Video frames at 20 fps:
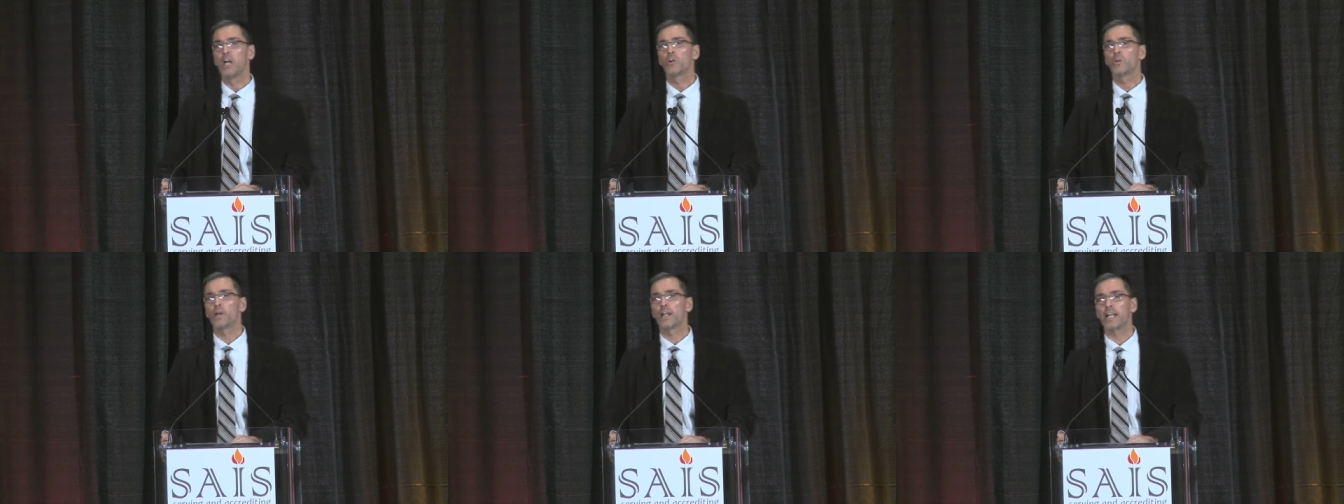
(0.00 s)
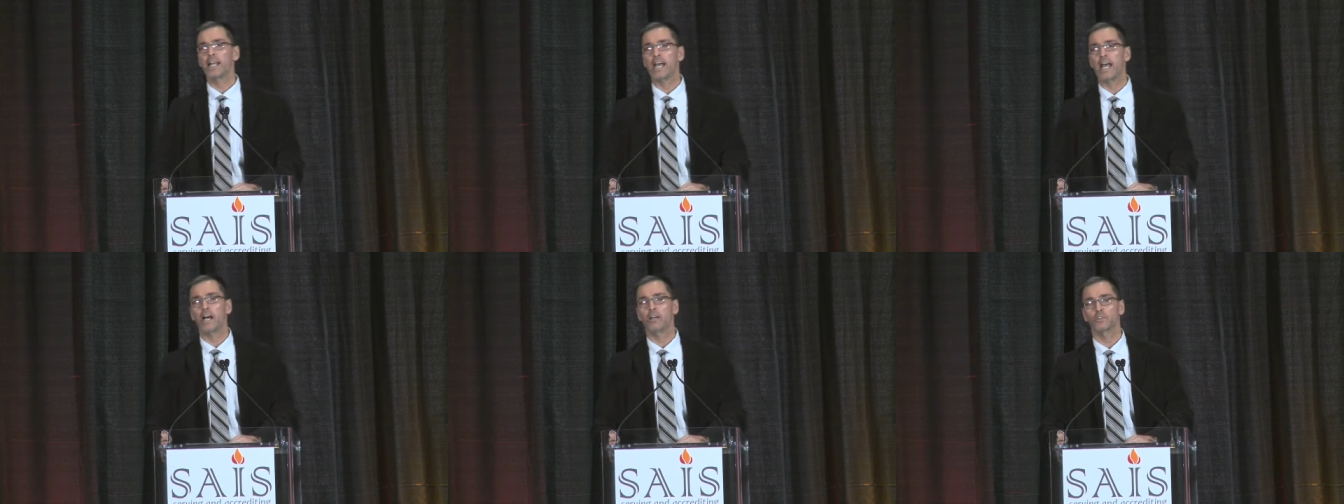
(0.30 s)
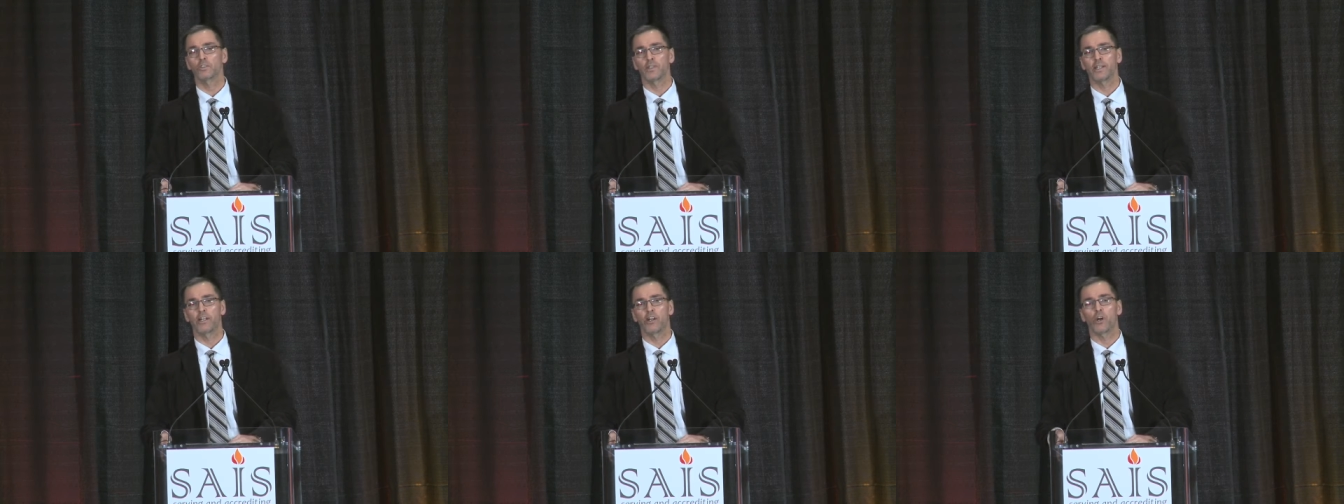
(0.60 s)
Really
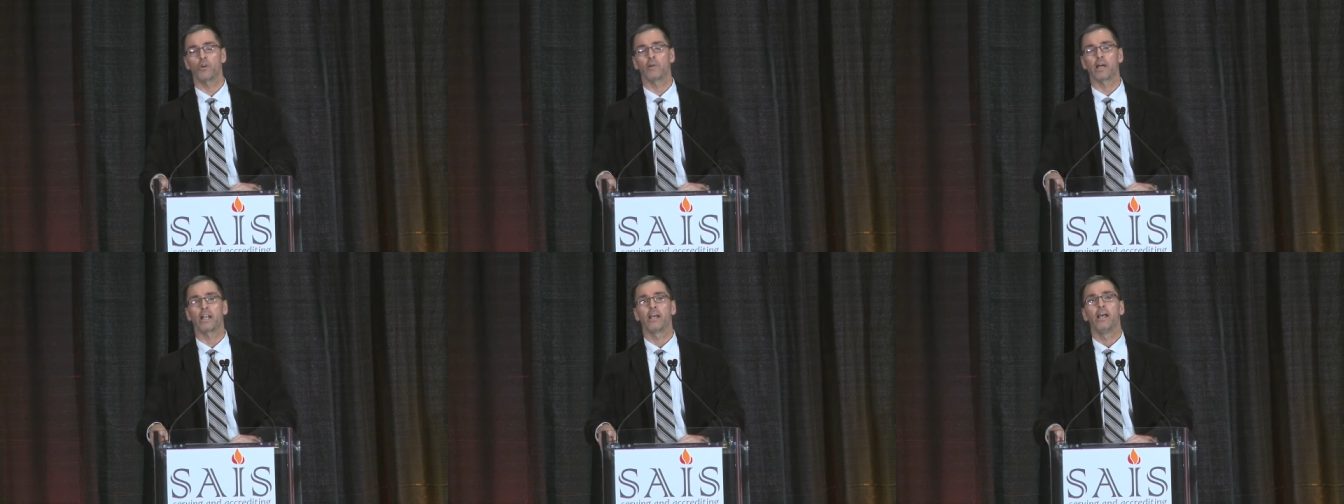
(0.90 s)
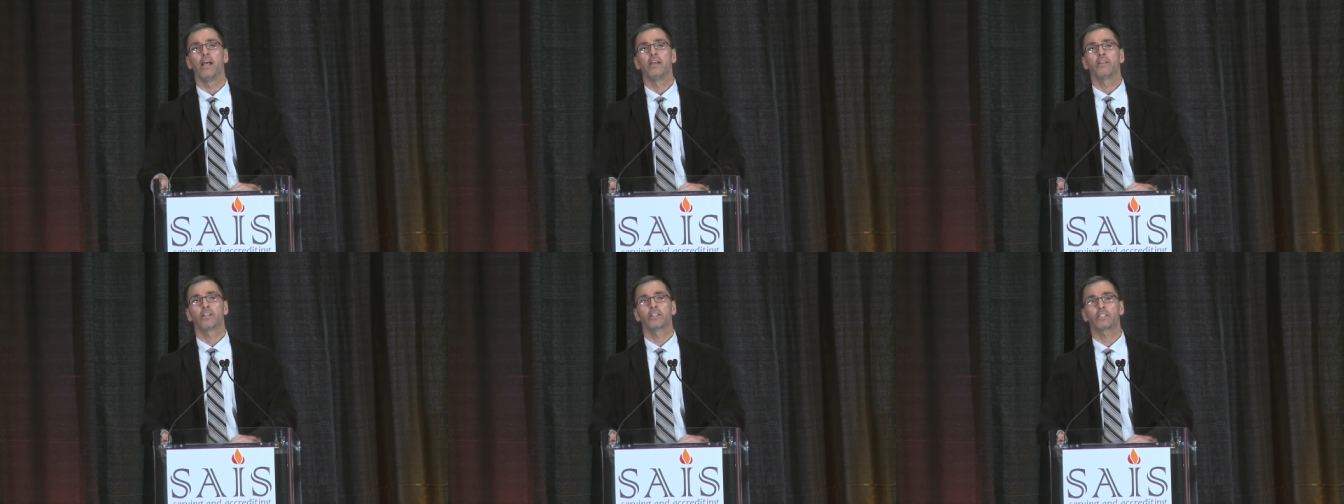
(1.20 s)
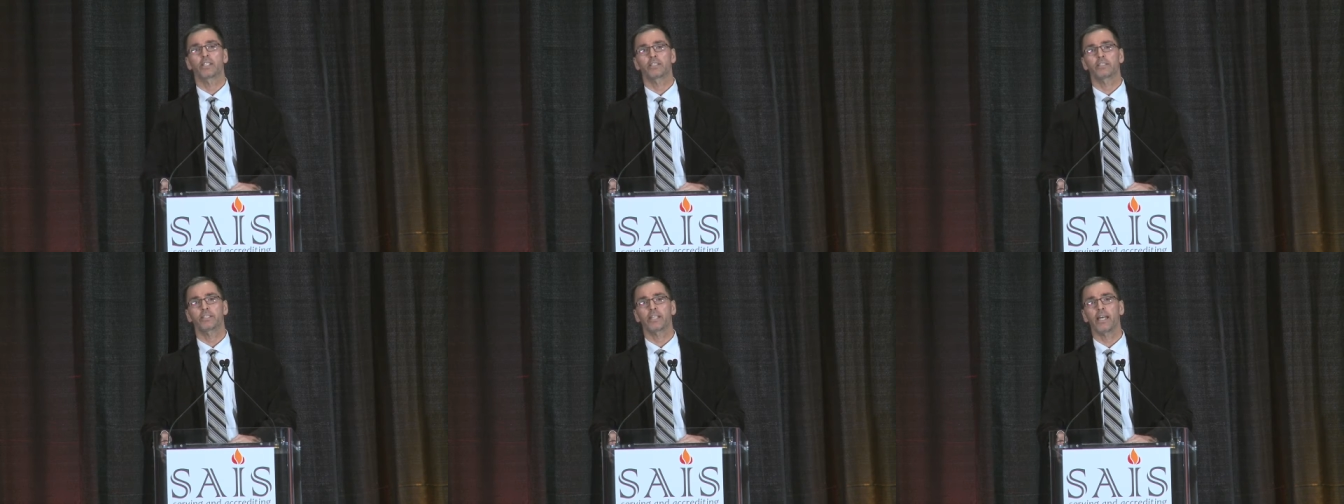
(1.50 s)
helps me to know about it.
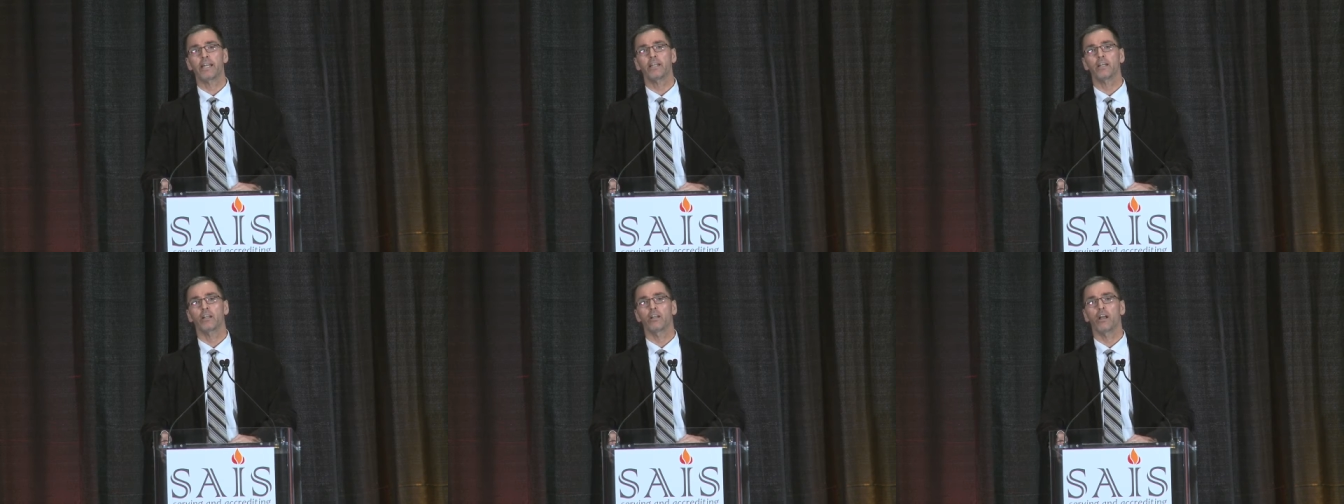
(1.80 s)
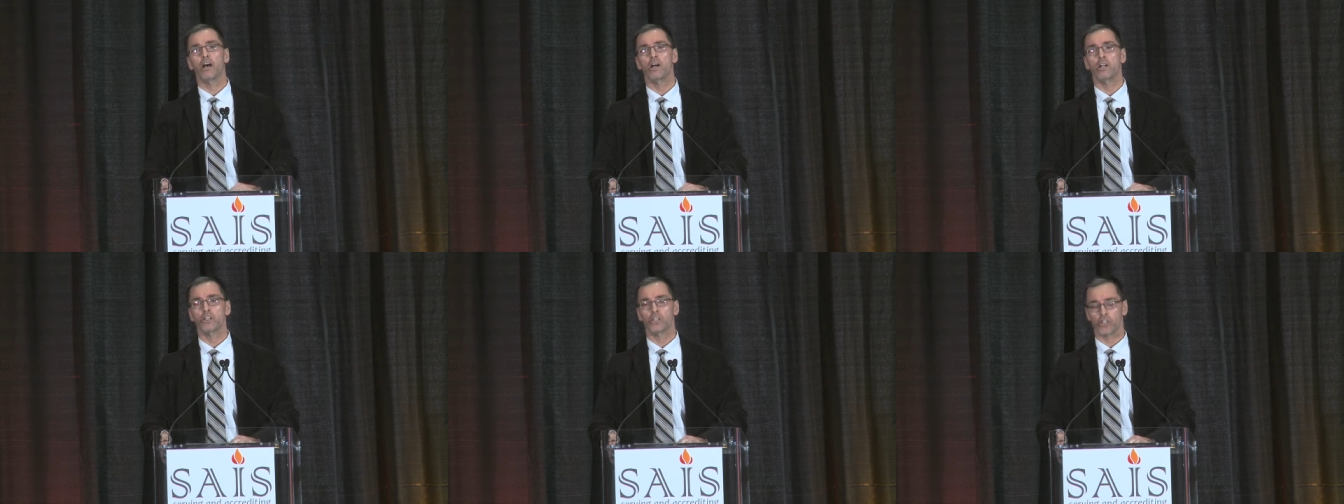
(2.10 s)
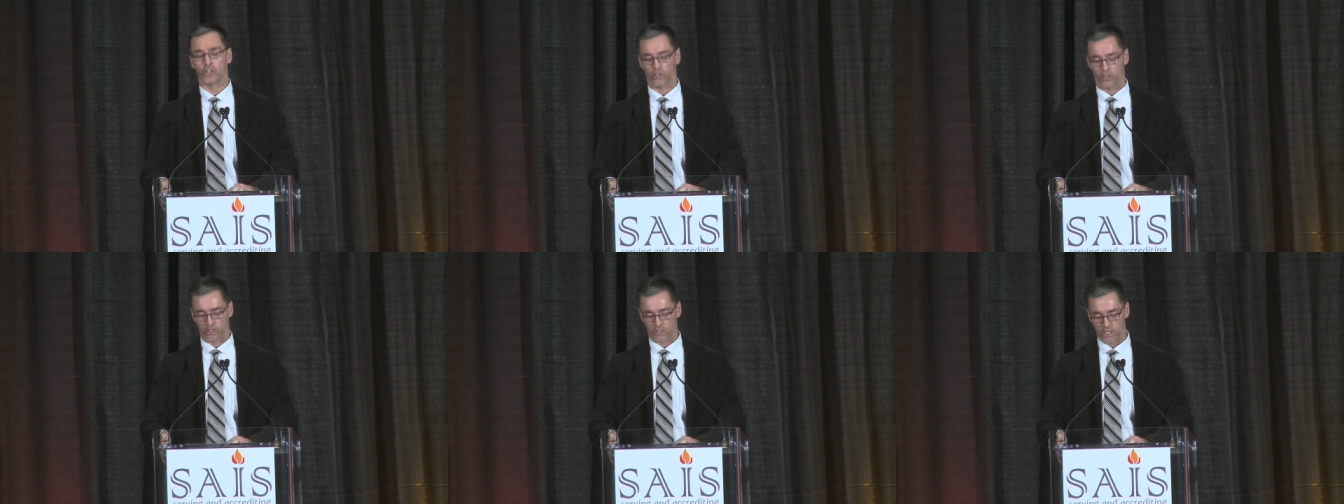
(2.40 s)
There's a
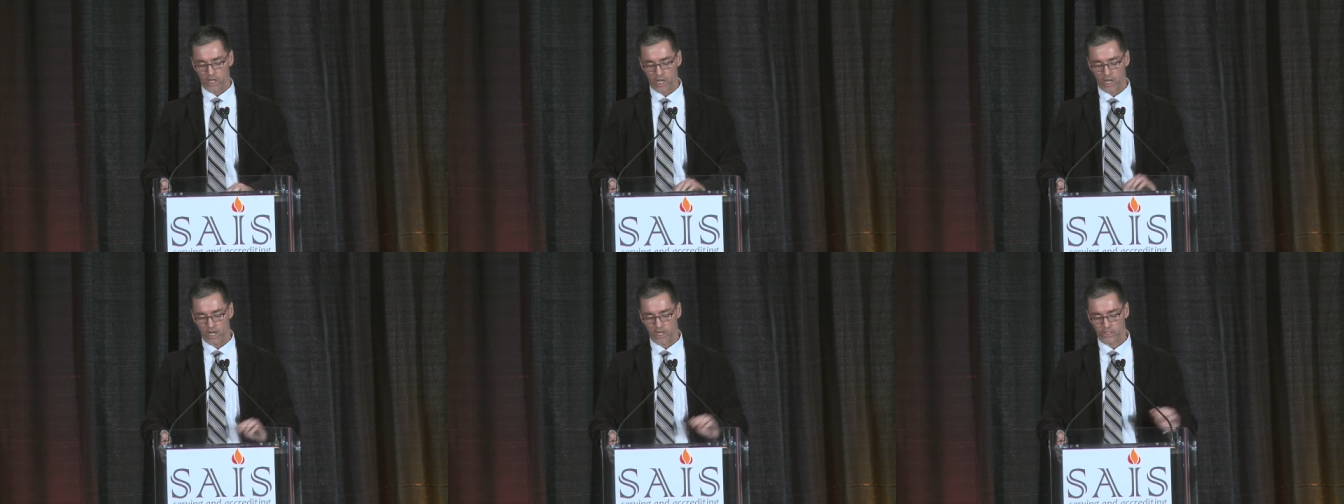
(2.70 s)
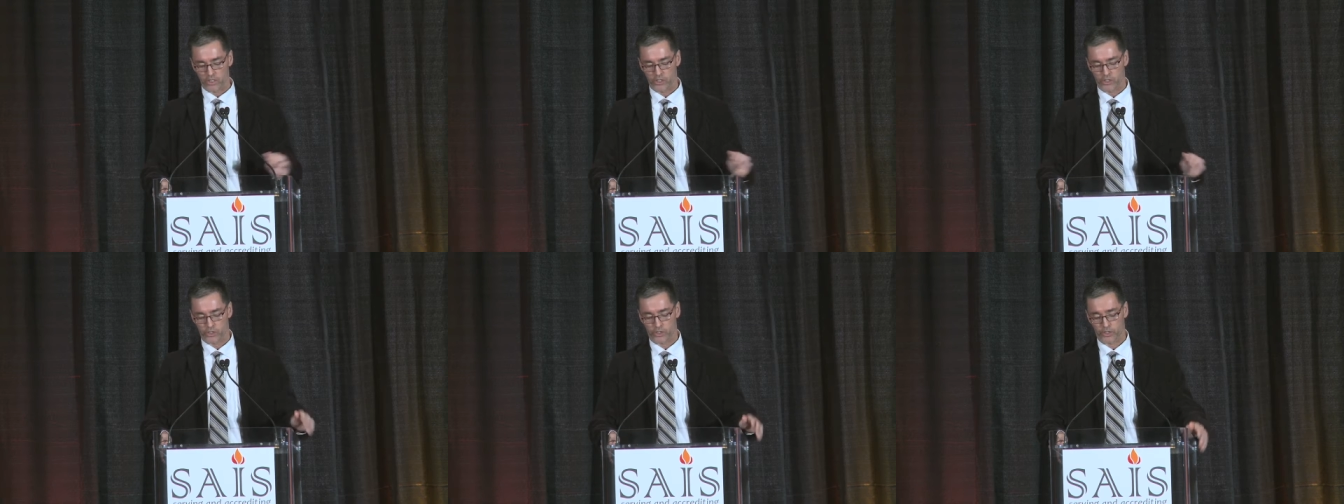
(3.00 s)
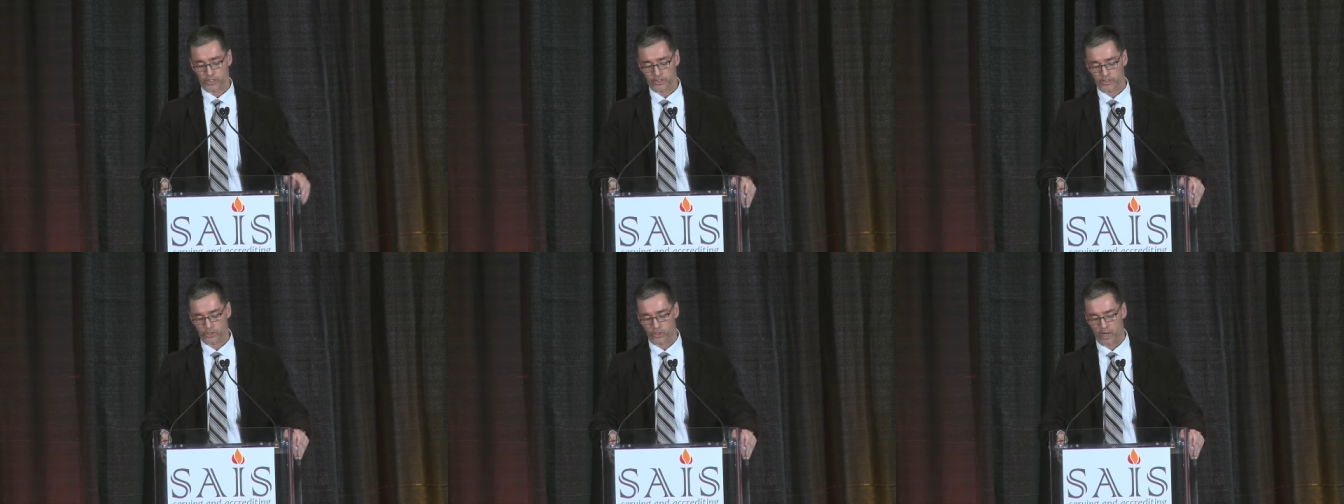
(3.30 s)
psychological
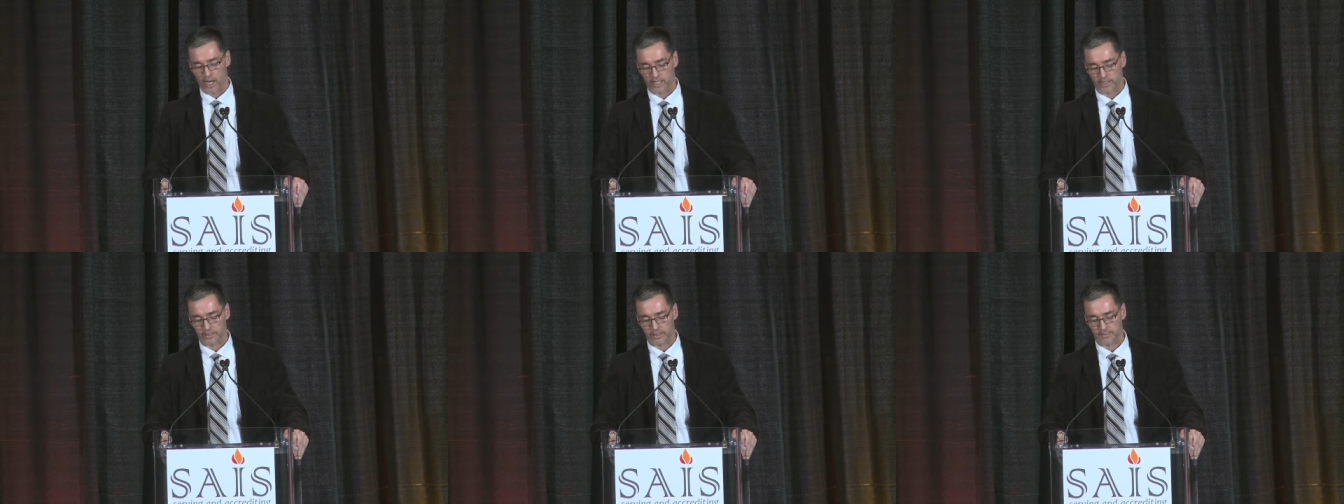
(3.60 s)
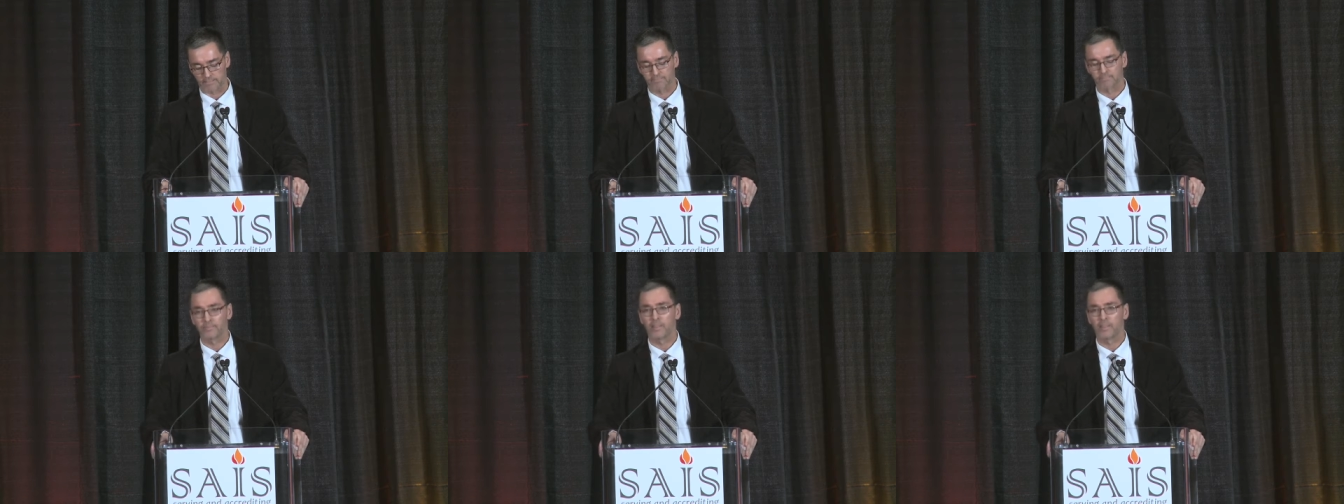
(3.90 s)
construct.